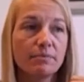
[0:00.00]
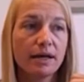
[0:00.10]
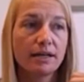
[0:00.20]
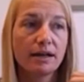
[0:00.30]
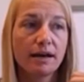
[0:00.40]

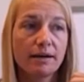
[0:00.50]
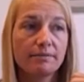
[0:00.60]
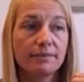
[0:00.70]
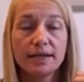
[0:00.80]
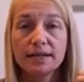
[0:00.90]
But um,
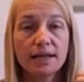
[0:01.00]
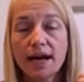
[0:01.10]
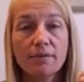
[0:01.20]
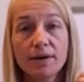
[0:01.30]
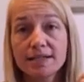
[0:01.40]
it,
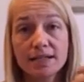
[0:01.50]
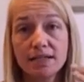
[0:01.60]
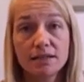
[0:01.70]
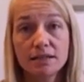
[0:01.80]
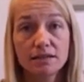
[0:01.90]
I wasn't